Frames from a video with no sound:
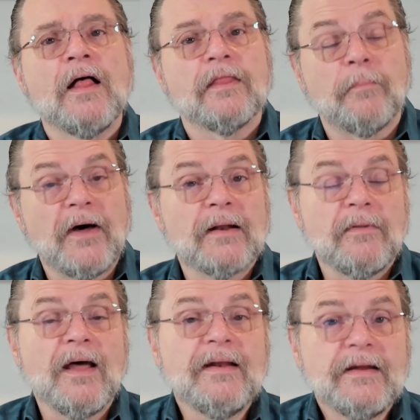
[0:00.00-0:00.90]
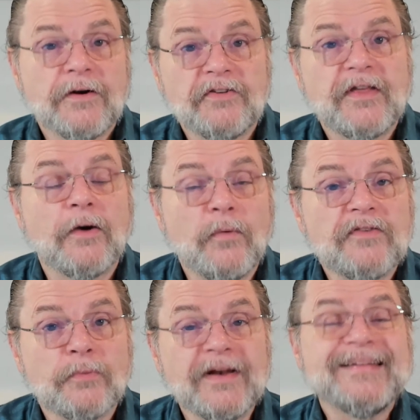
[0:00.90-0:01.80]
The bottom line here is that
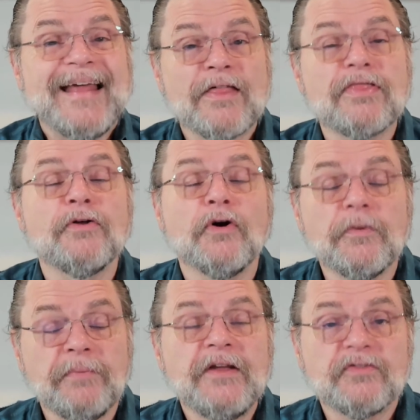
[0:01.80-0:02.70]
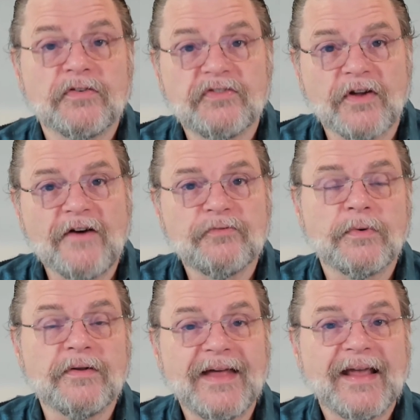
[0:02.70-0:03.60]
we've written a third piece of
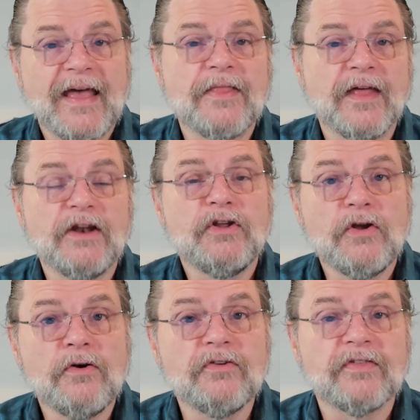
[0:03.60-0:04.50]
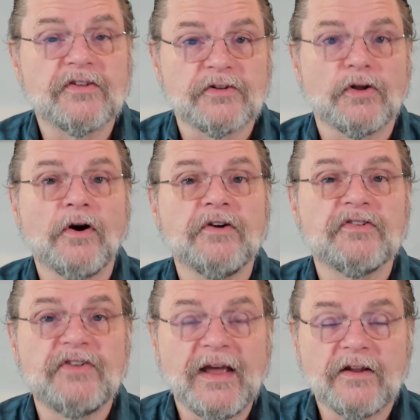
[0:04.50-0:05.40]
software that can then use this
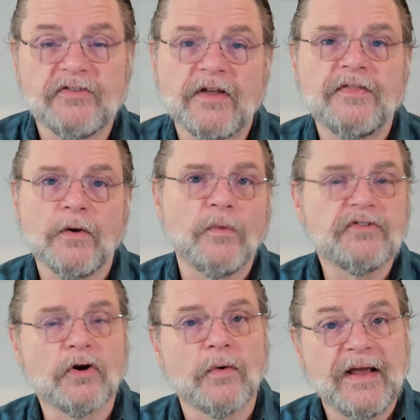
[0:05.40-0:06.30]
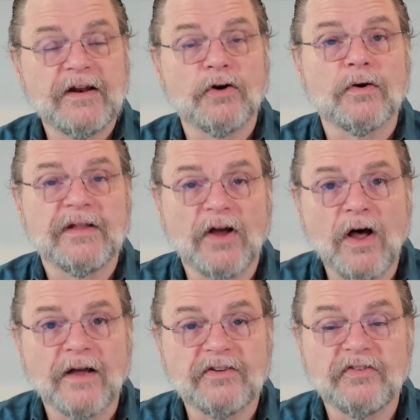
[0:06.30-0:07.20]
large data set that was created early
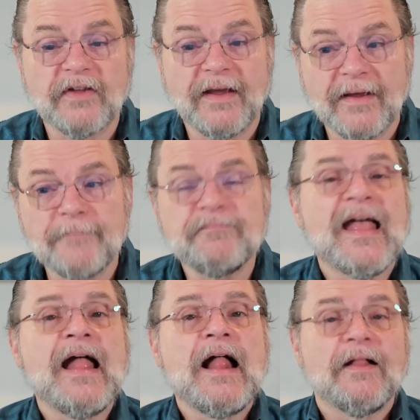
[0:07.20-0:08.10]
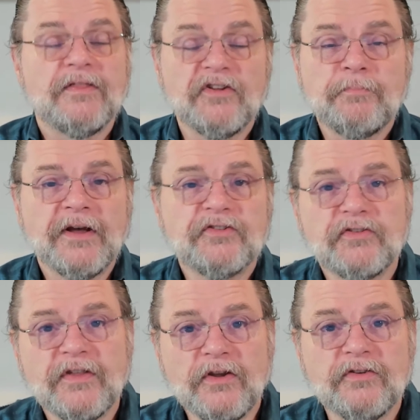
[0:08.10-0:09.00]
on to say, yep, this
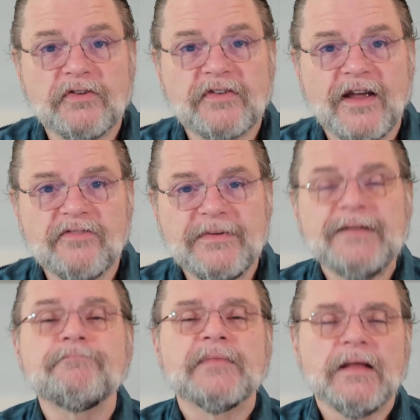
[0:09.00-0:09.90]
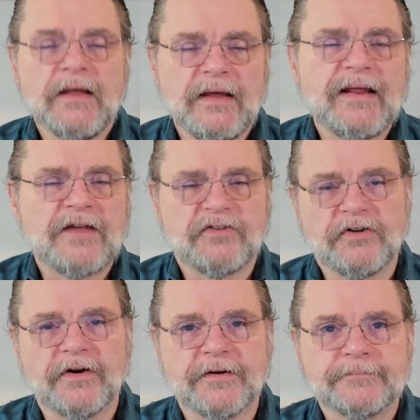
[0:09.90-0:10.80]
picture that you just gave me, it has a
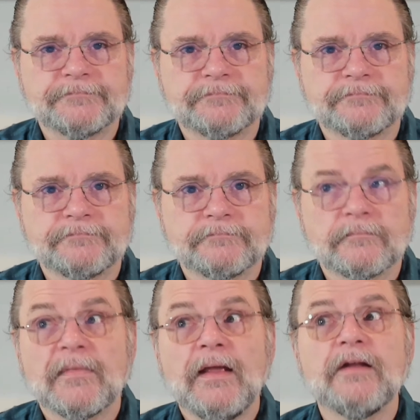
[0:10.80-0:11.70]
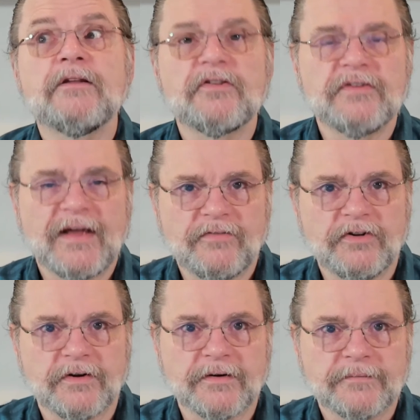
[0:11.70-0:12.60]
dog. It doesn't have a
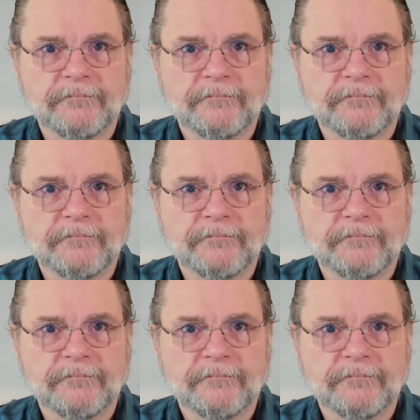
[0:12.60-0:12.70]
dog.